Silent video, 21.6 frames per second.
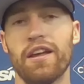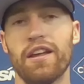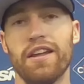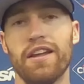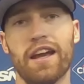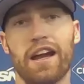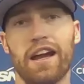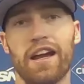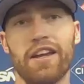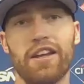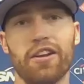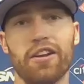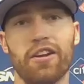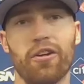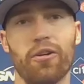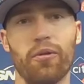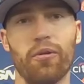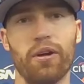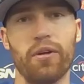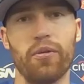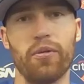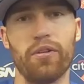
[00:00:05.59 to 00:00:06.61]
Yeah, you know,
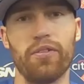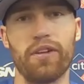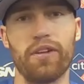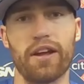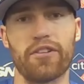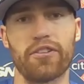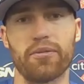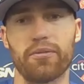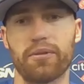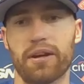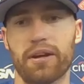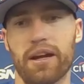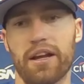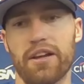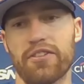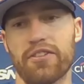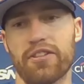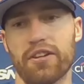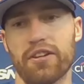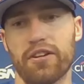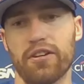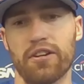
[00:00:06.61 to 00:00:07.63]
we've got some
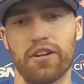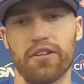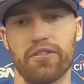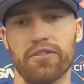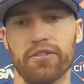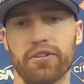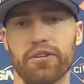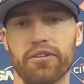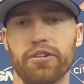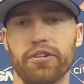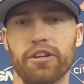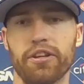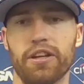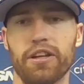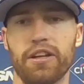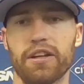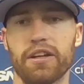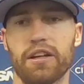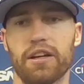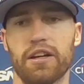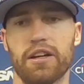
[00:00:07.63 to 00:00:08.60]
guys that are definitely